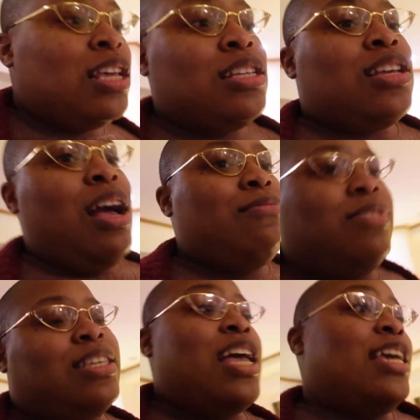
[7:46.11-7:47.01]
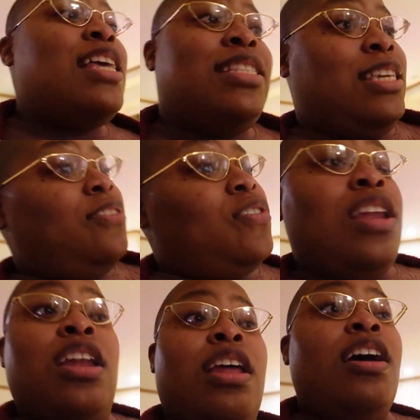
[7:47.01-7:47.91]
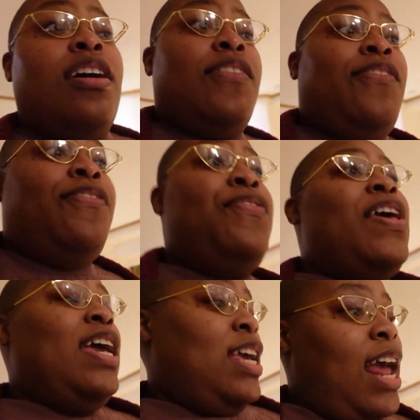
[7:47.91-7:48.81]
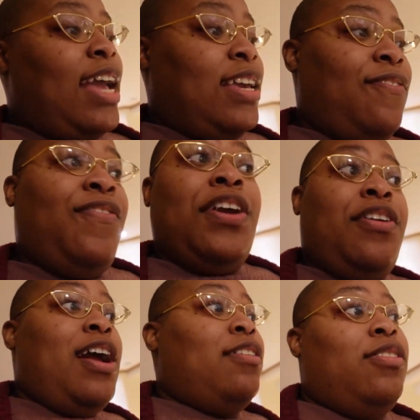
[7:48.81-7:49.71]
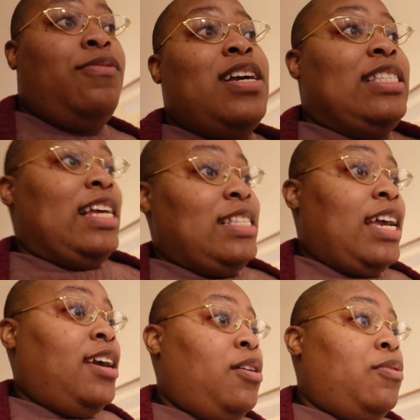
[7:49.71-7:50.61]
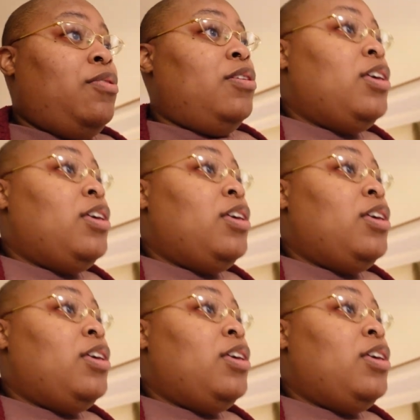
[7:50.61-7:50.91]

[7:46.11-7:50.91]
So I was like, it's given enough and I can figure out the rest as I go.